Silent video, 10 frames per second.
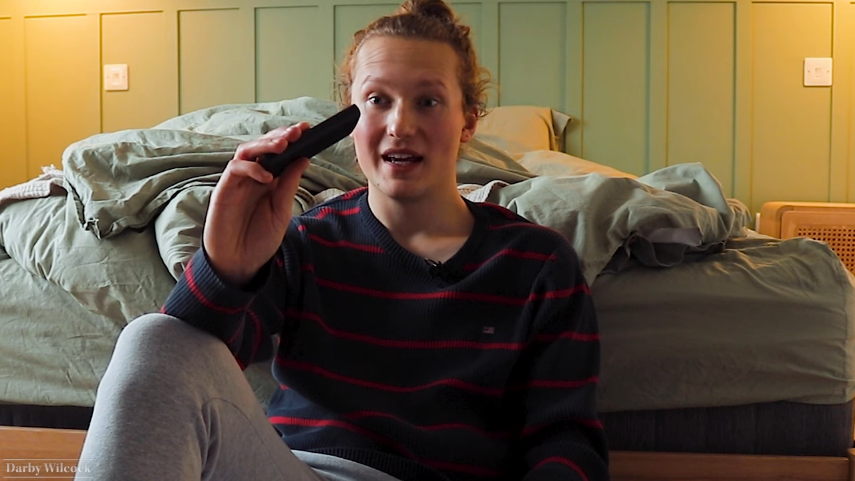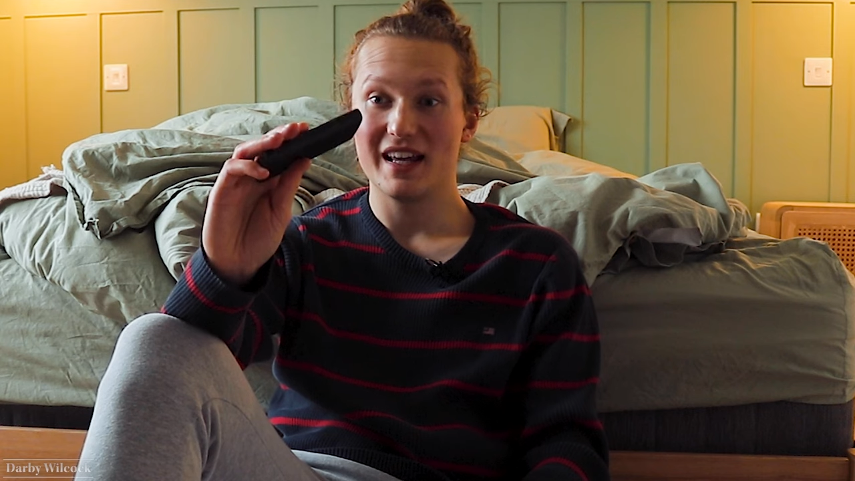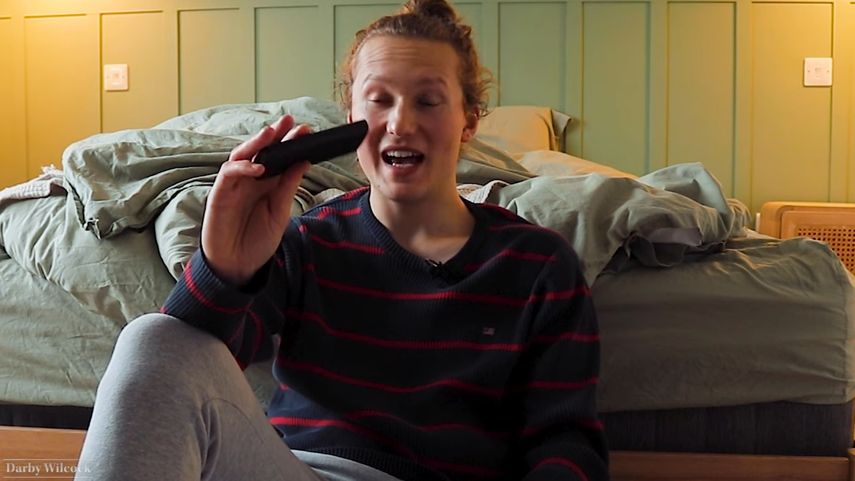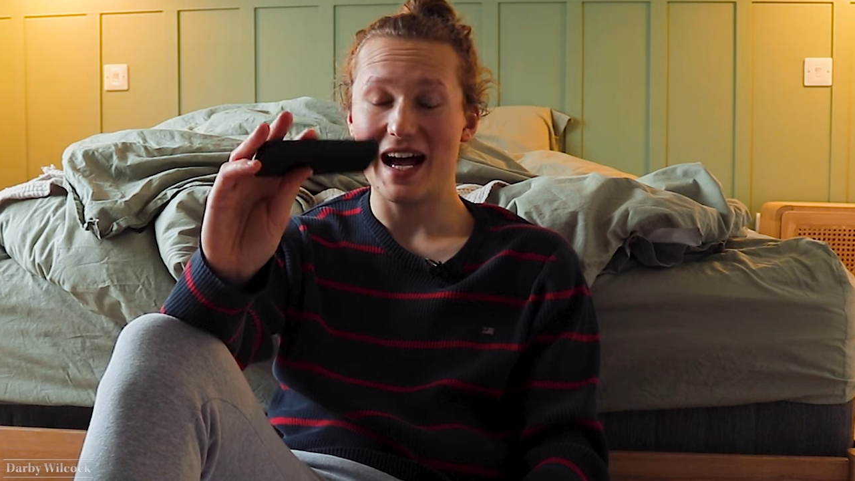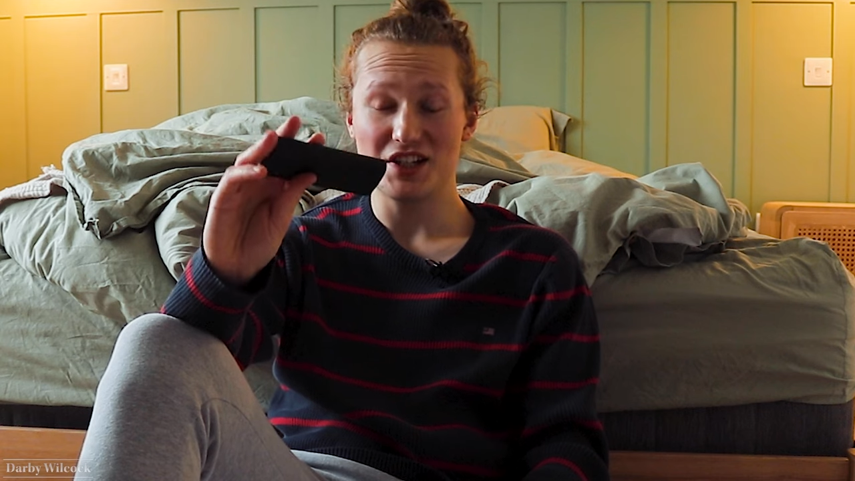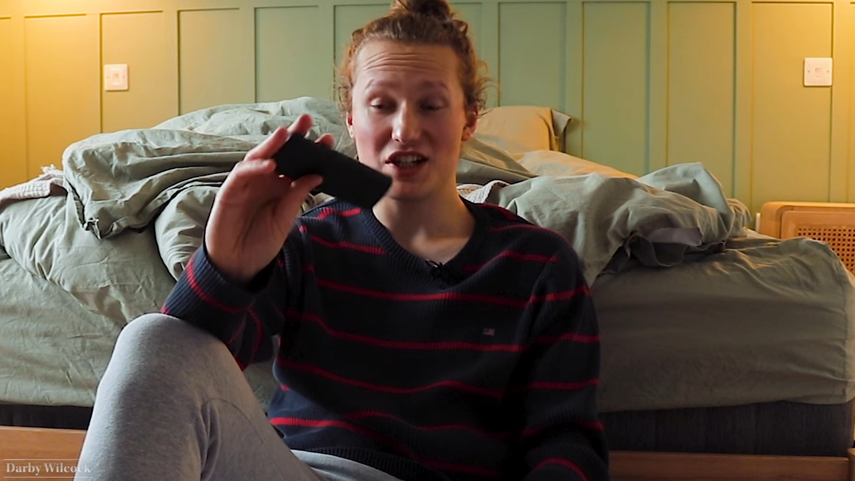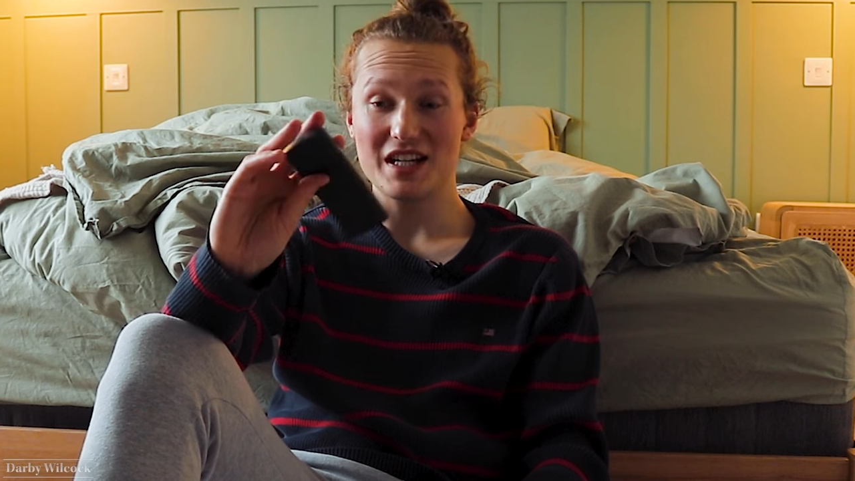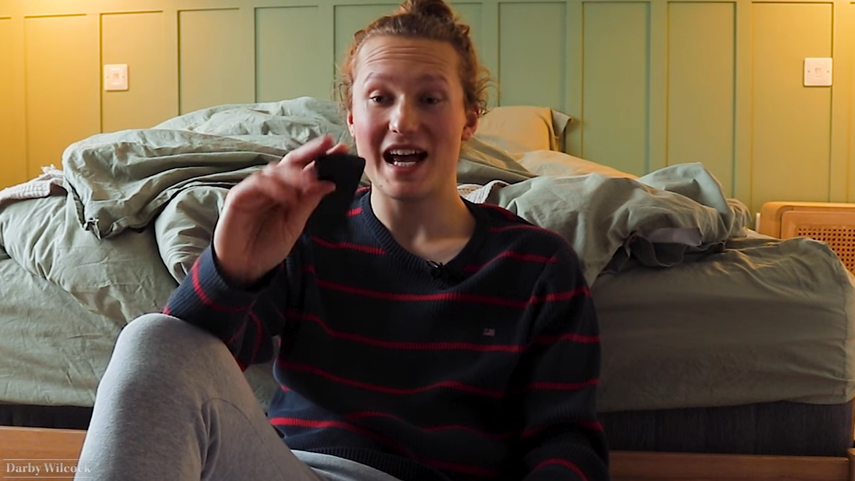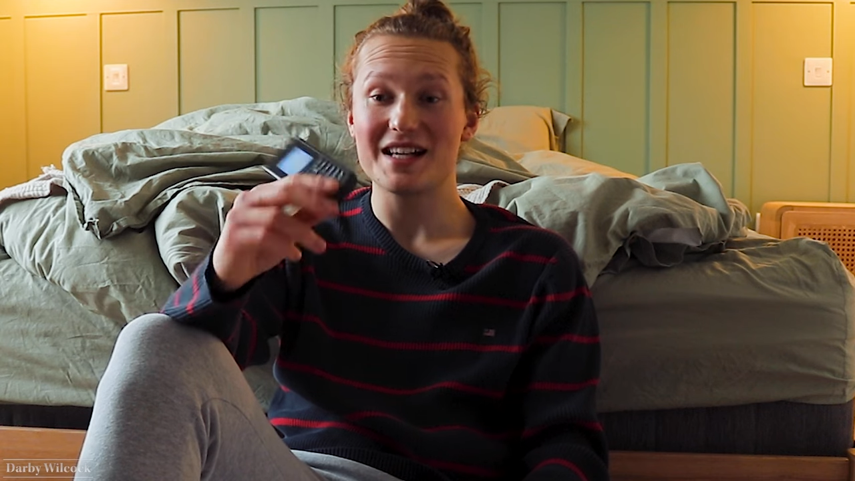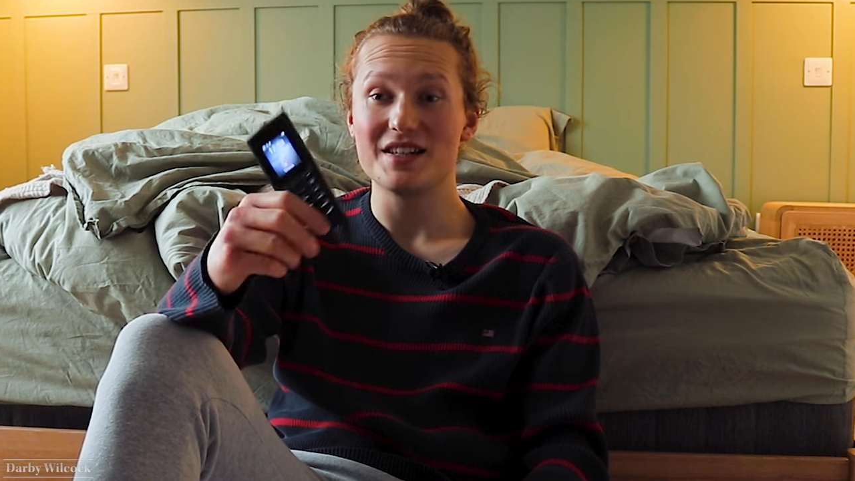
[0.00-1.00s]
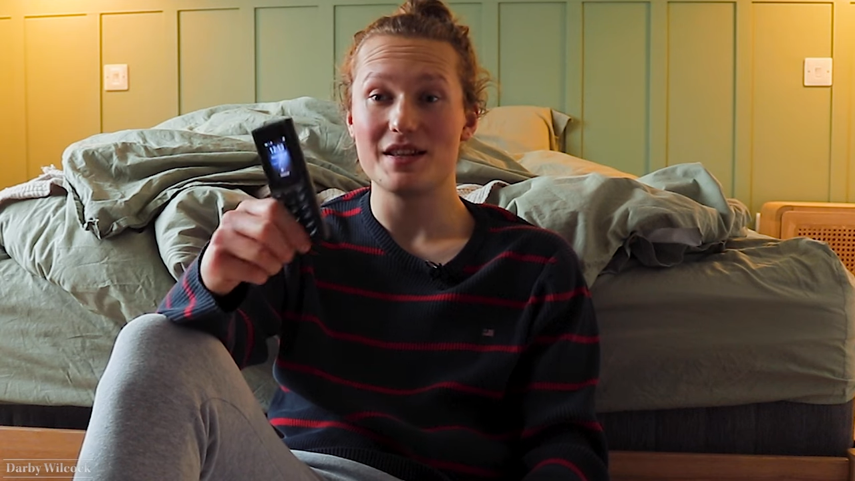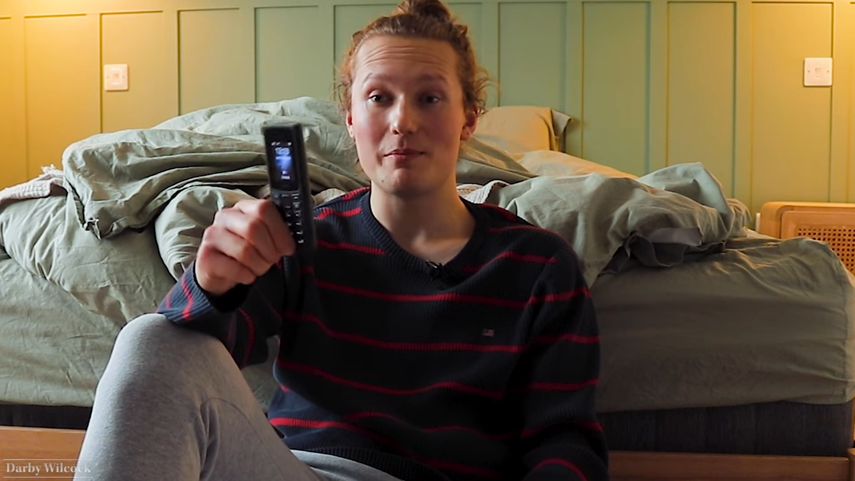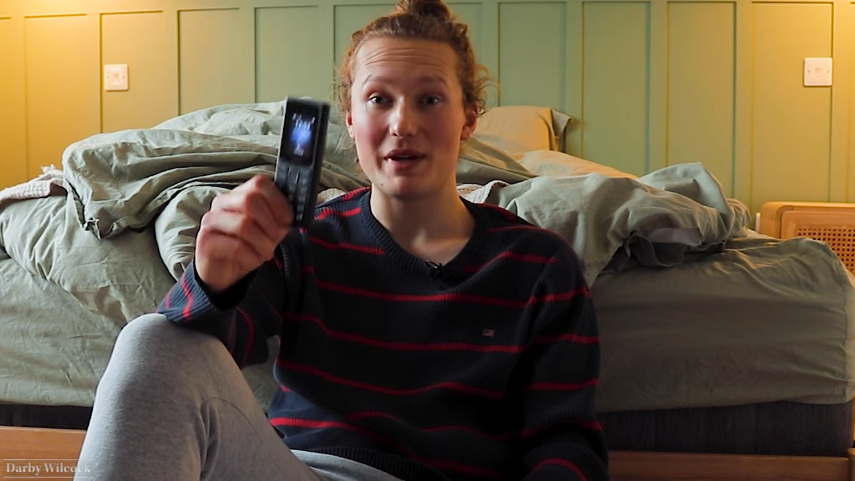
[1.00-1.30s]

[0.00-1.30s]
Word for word: it actually hasn't